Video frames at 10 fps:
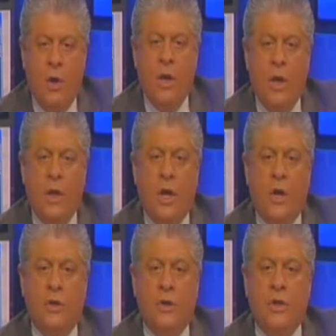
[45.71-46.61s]
We
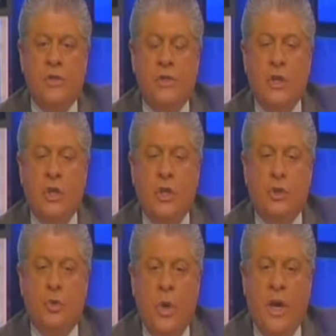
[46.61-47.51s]
encourage you to send your
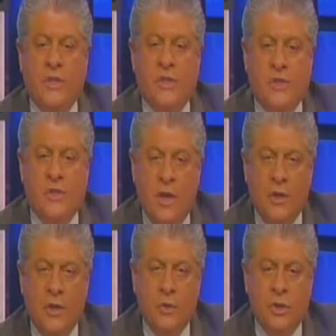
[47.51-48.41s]
tweets
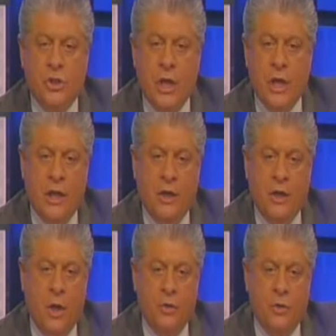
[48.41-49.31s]
to Shelley
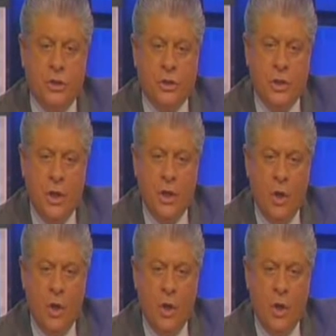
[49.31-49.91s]
Roche.